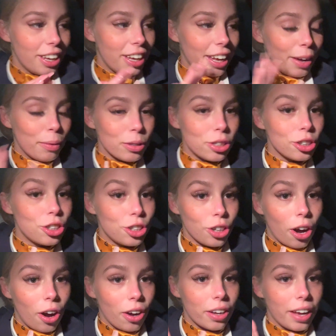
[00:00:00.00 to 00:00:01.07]
It was a
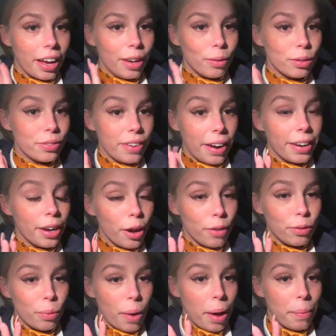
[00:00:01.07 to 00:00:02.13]
shock. It was very
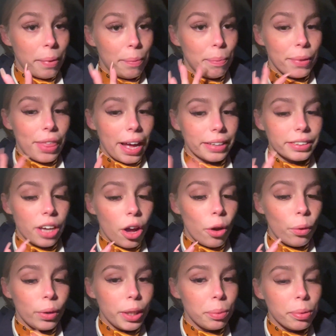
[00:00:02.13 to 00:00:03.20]
overwhelming, but that's
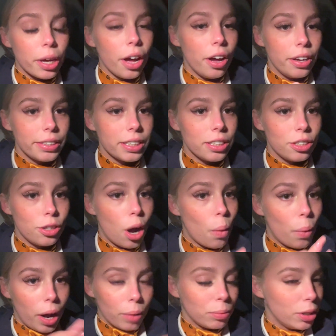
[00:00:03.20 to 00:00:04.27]
only because it's
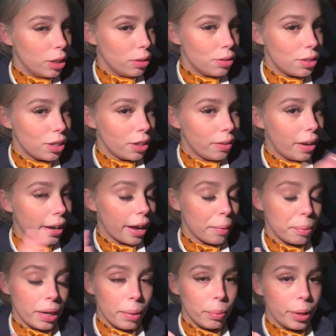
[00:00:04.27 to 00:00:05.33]
not what I'm used to. Like,
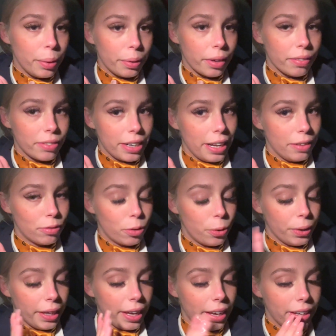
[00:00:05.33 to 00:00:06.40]
I've been at Birmingham for nearly
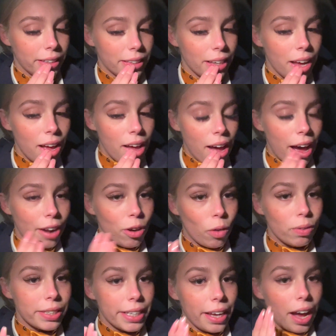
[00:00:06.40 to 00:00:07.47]
4 years, and
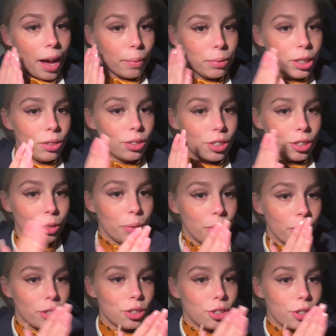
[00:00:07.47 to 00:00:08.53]
obviously I'm used to doing
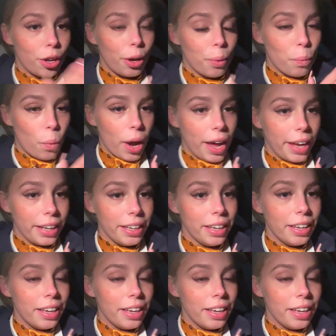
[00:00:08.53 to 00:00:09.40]
a certain way,